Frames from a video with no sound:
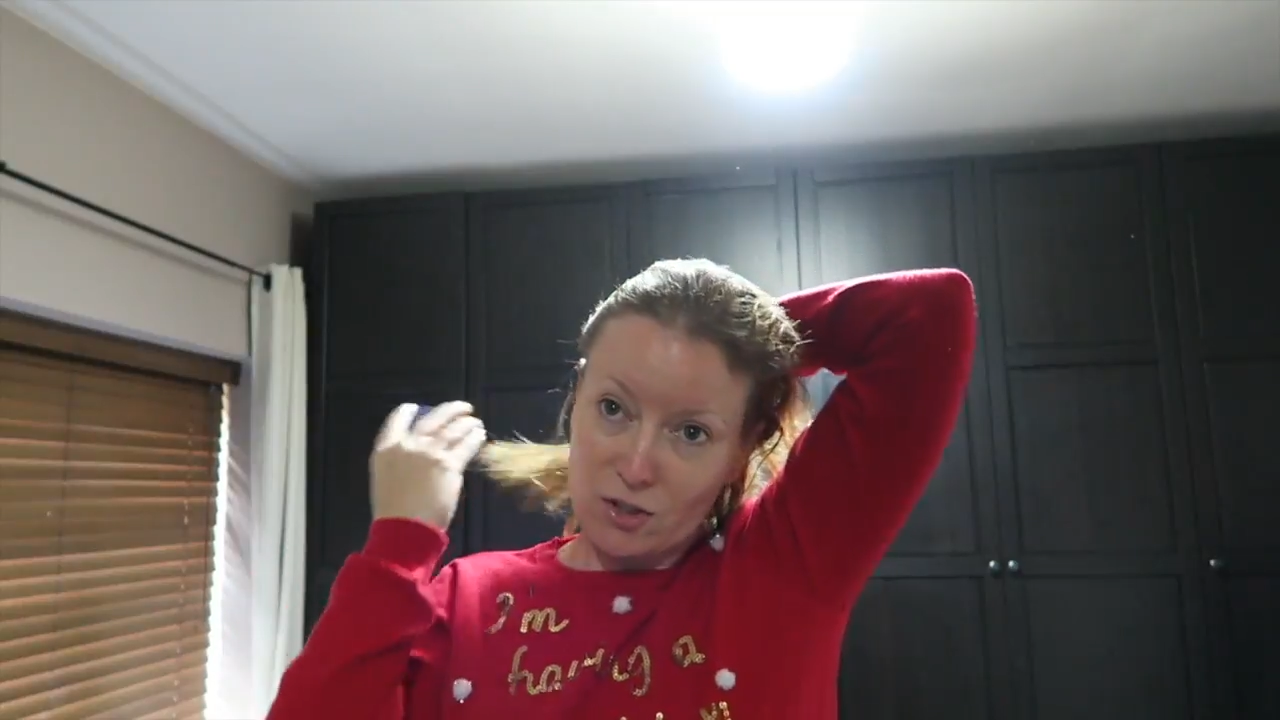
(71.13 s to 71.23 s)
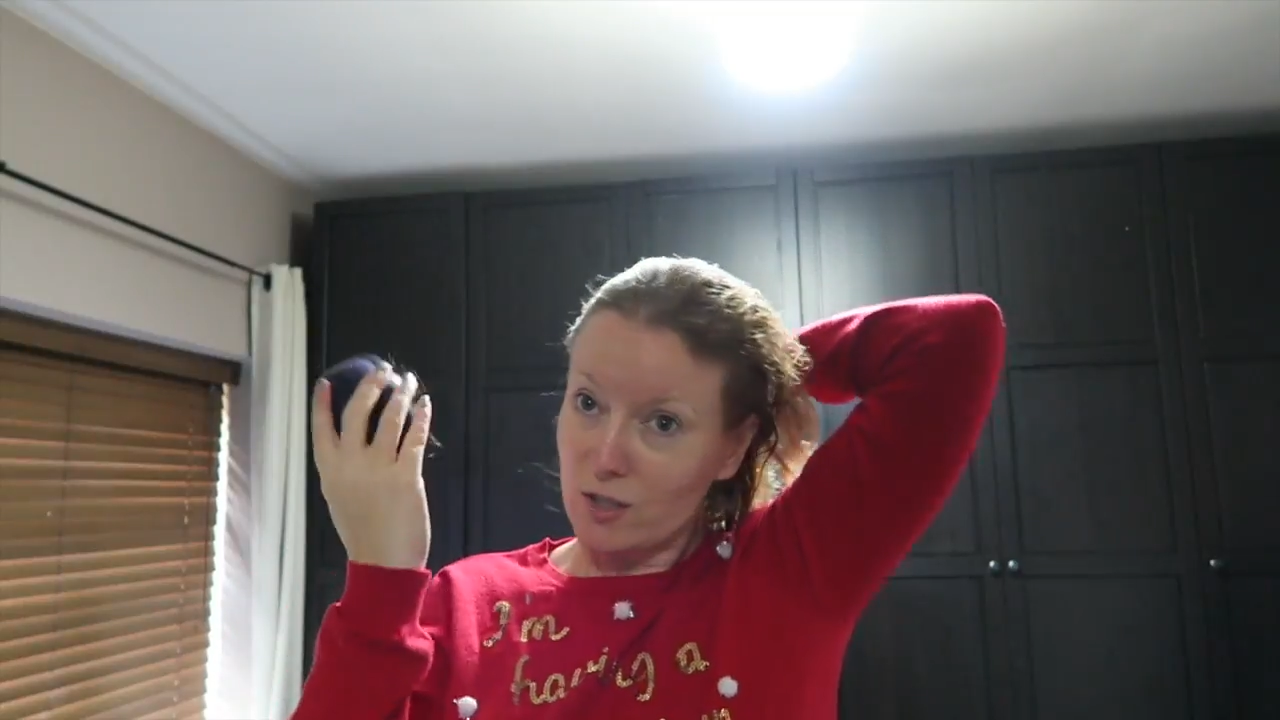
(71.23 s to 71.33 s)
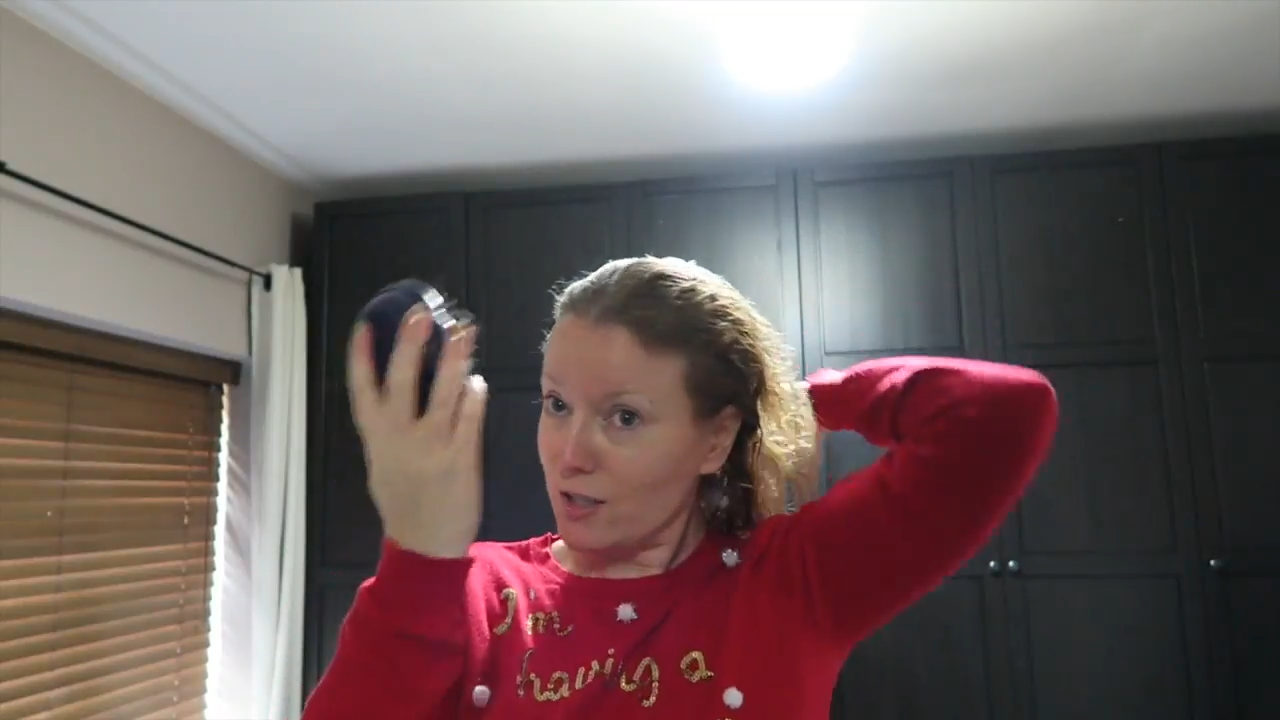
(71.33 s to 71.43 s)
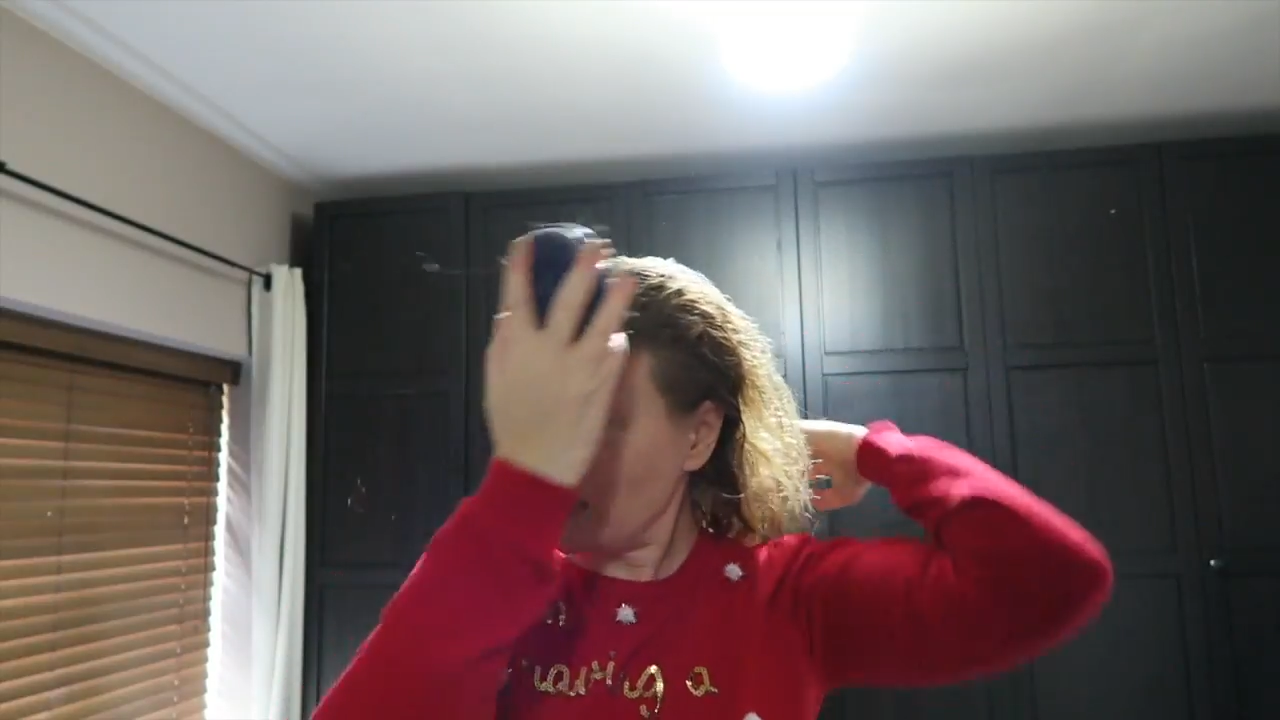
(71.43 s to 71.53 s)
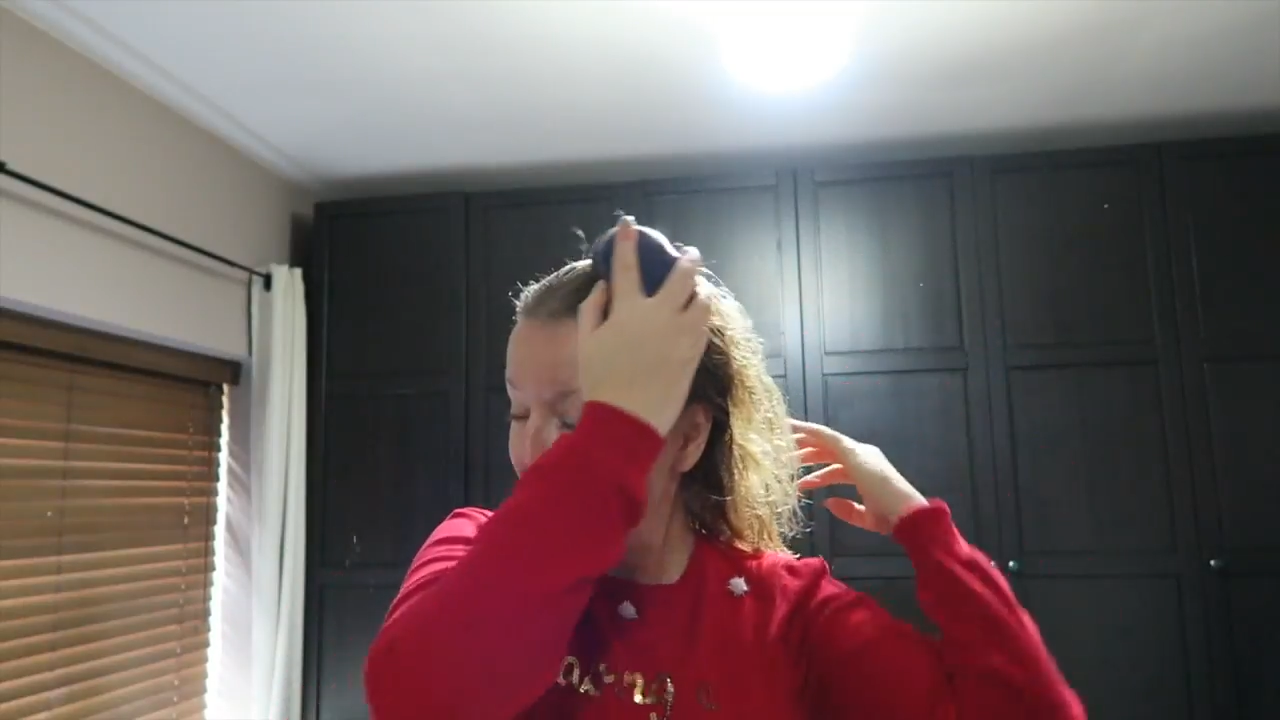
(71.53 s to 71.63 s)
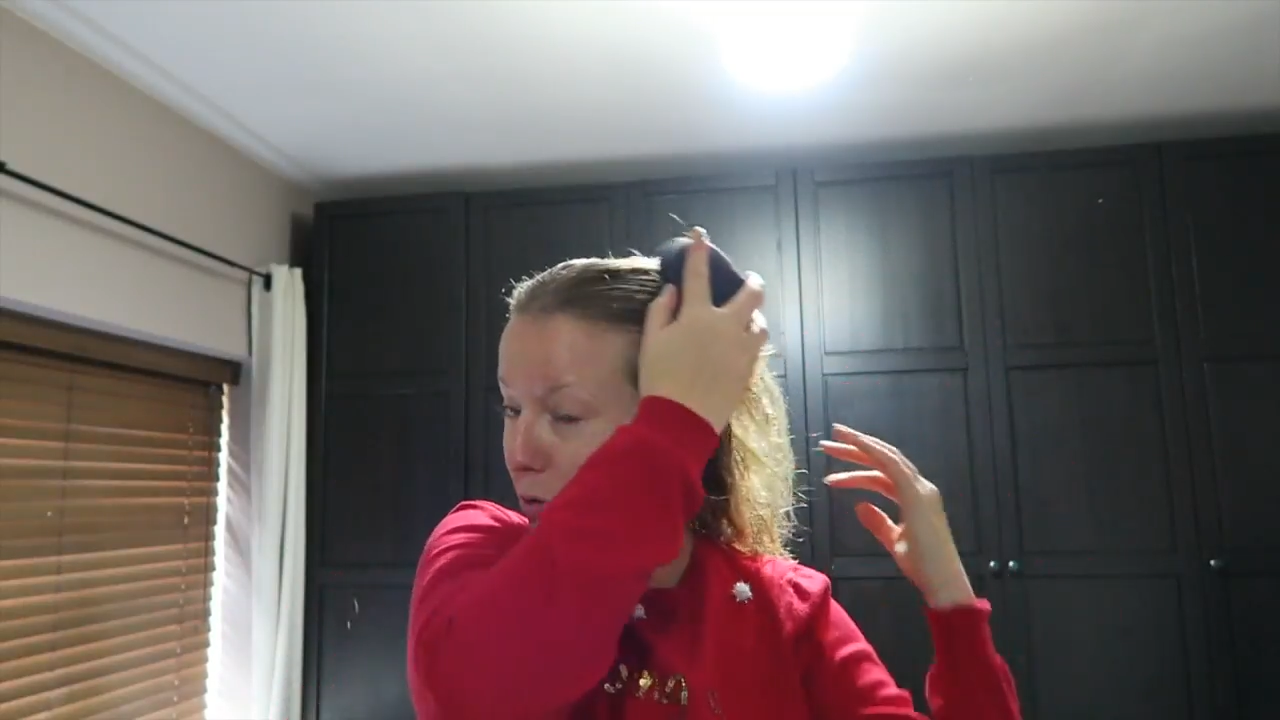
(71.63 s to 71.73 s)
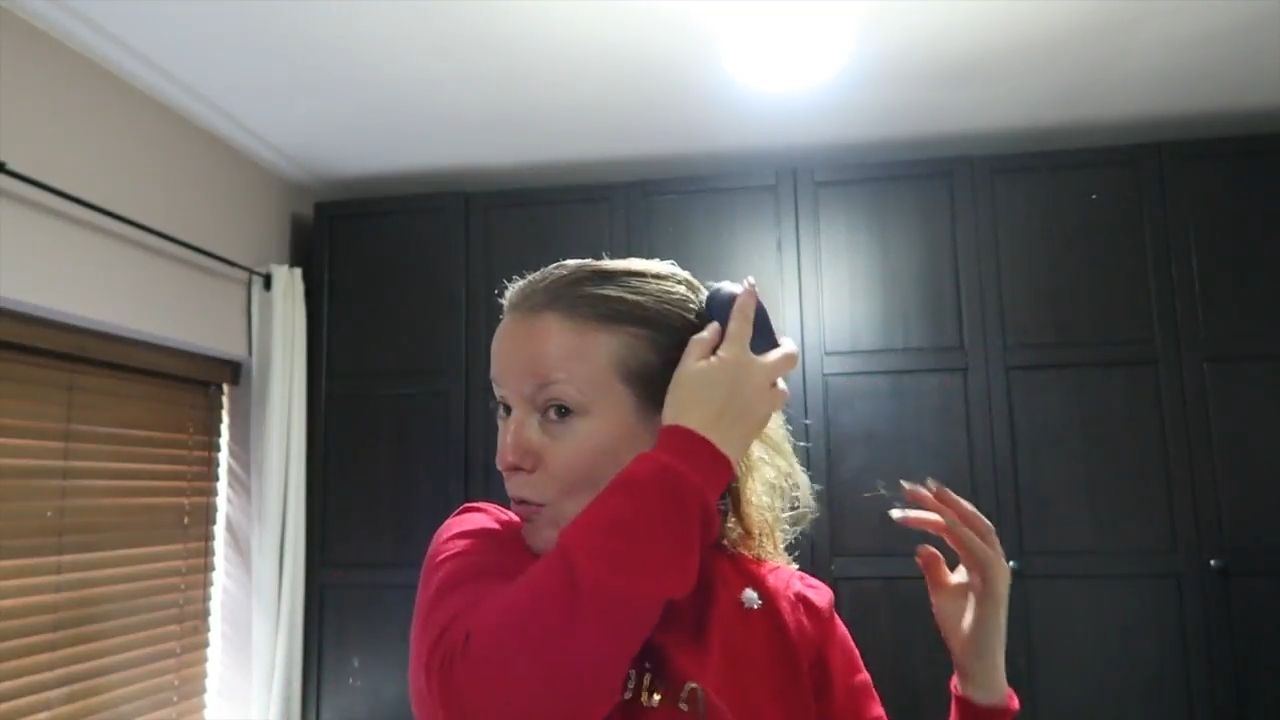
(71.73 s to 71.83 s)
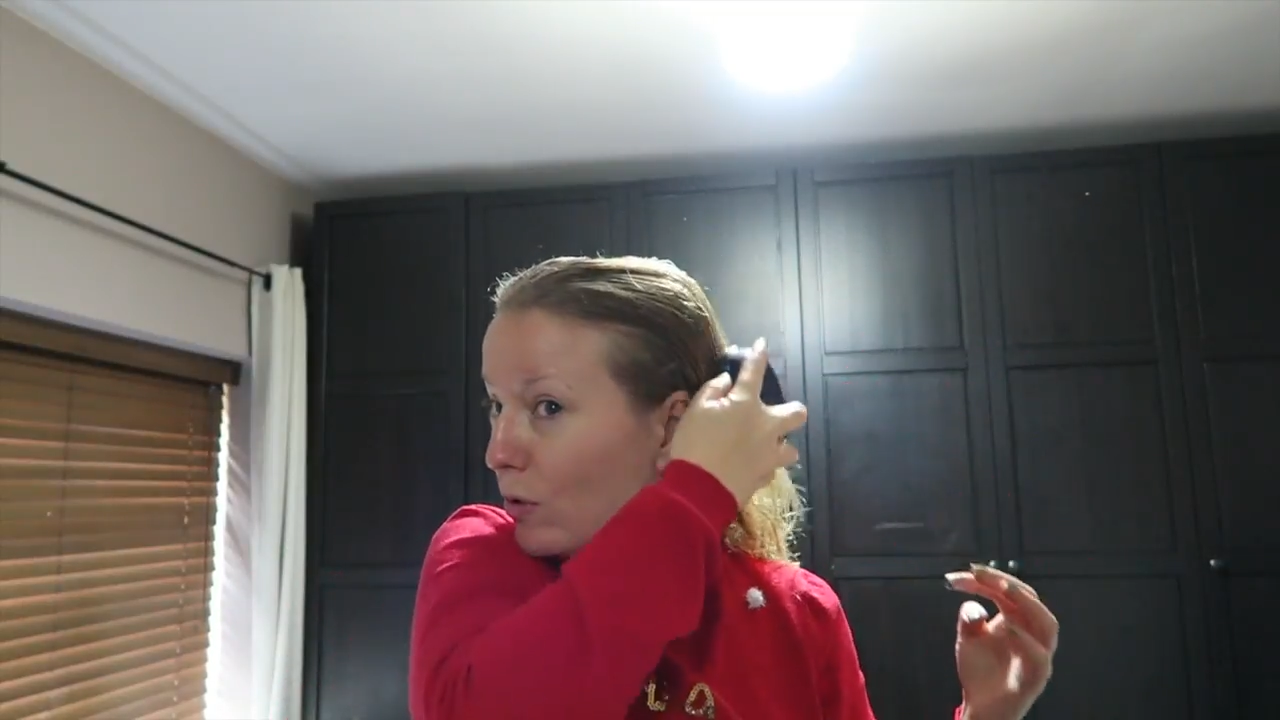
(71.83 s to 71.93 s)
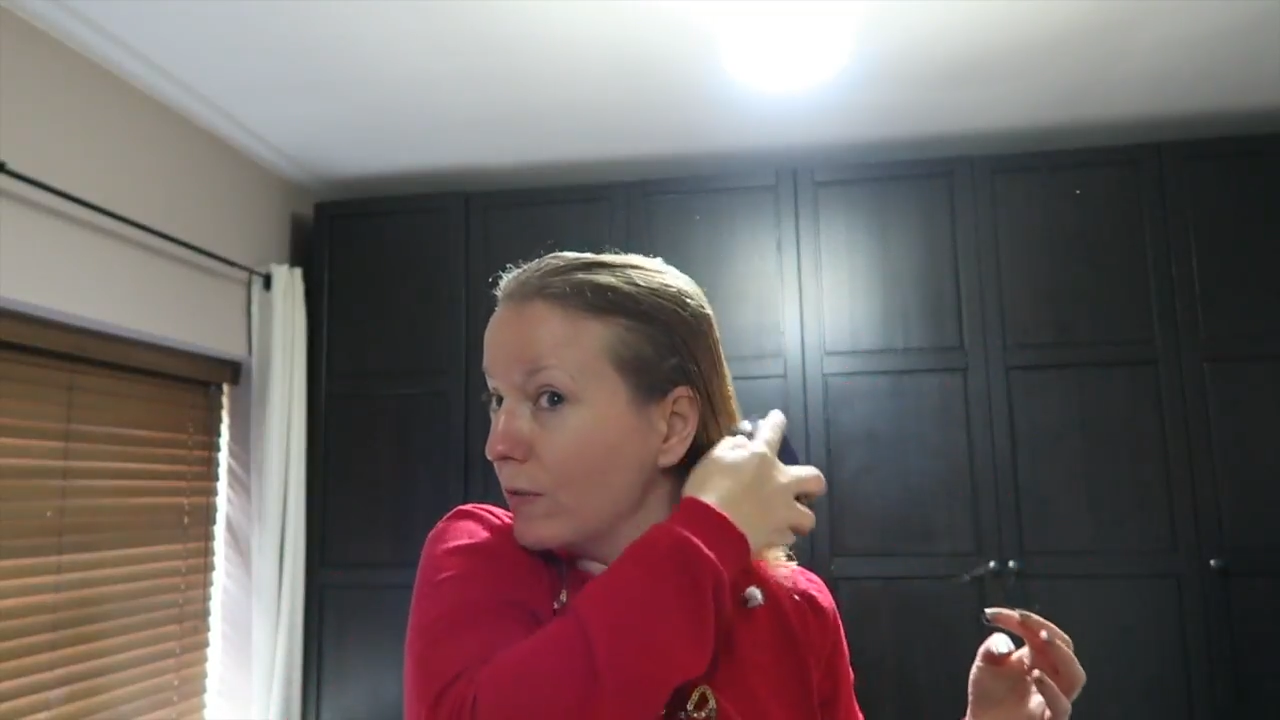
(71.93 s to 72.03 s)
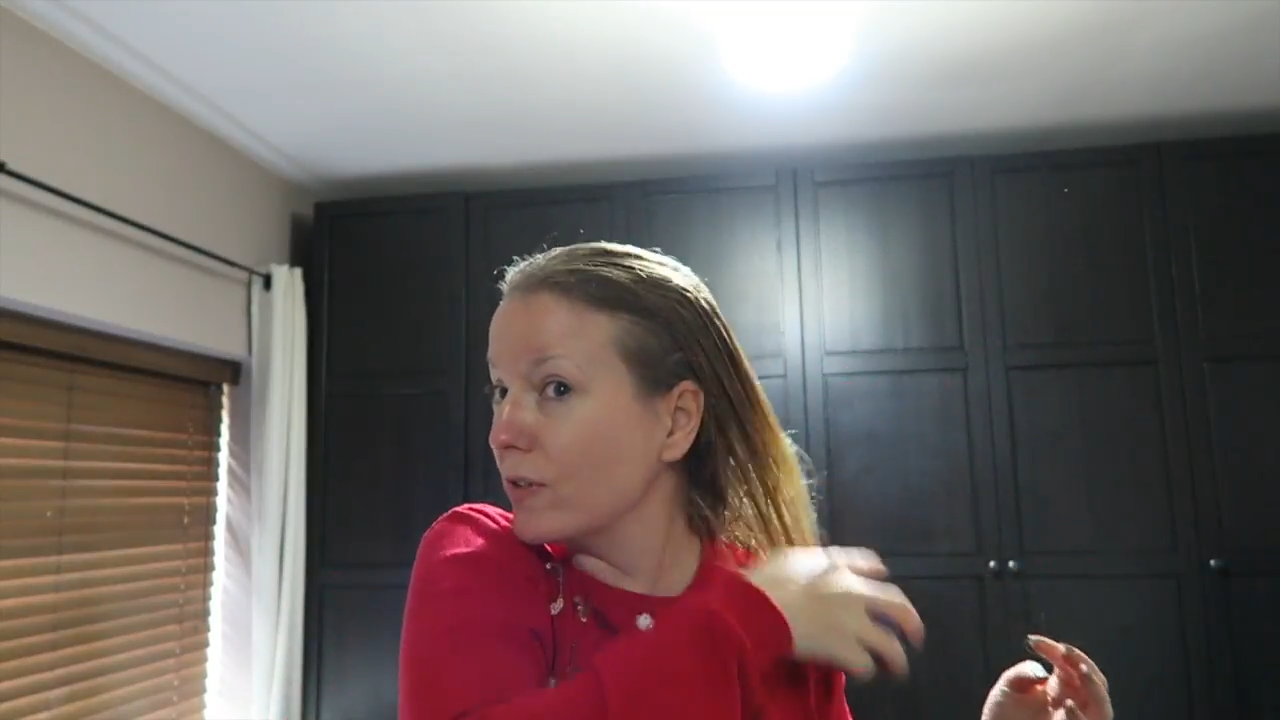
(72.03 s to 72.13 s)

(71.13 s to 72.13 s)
just to get all